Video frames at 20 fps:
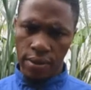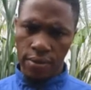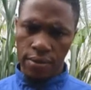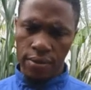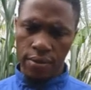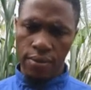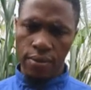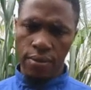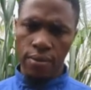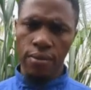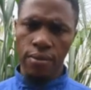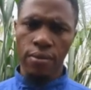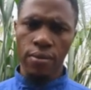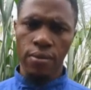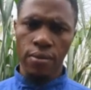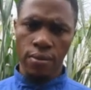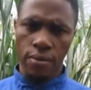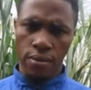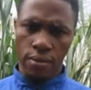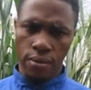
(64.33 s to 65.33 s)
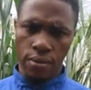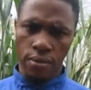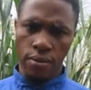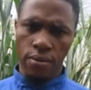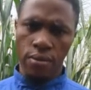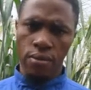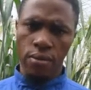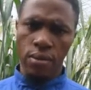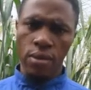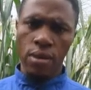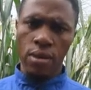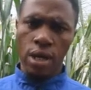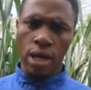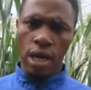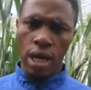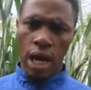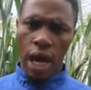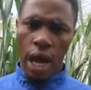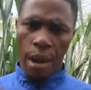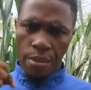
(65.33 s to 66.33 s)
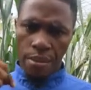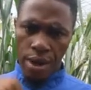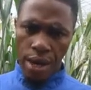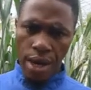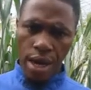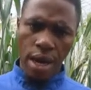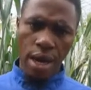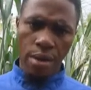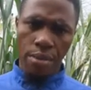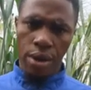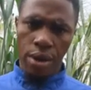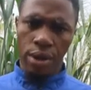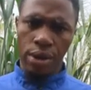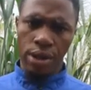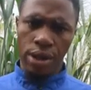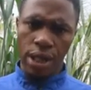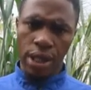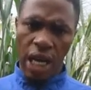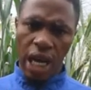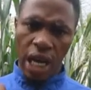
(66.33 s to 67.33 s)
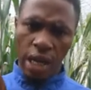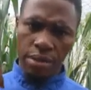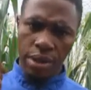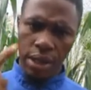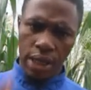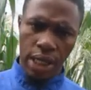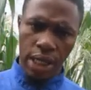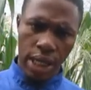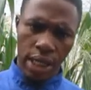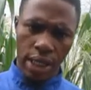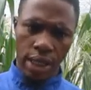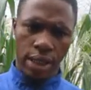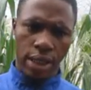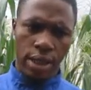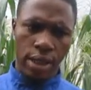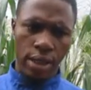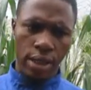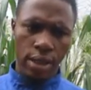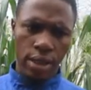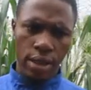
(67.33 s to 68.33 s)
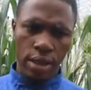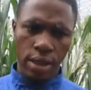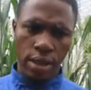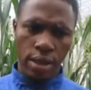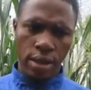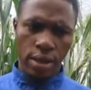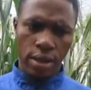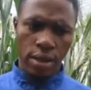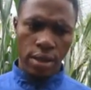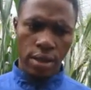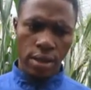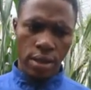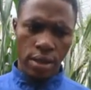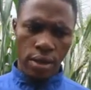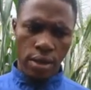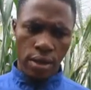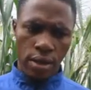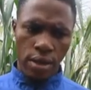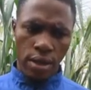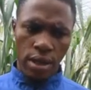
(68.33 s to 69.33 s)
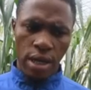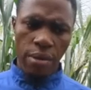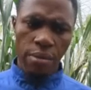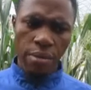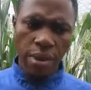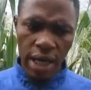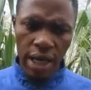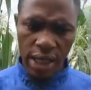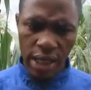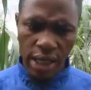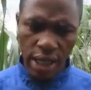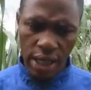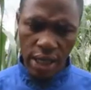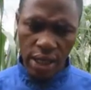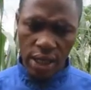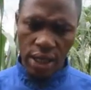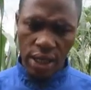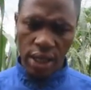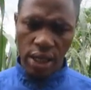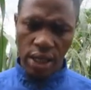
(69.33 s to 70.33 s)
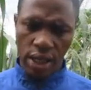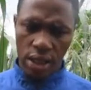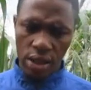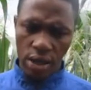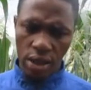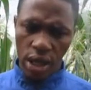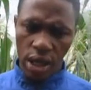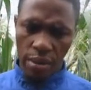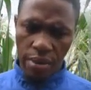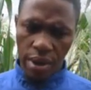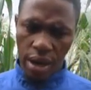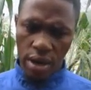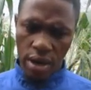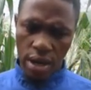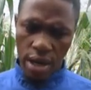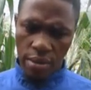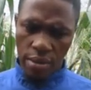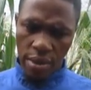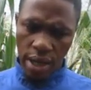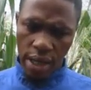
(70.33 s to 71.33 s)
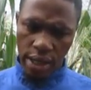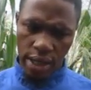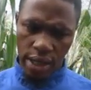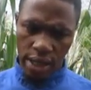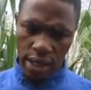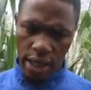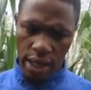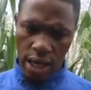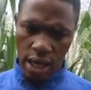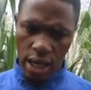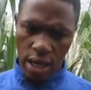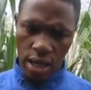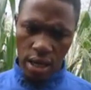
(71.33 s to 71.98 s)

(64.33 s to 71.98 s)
Hmm. I'm here because I'm sent the message is not about the messenger,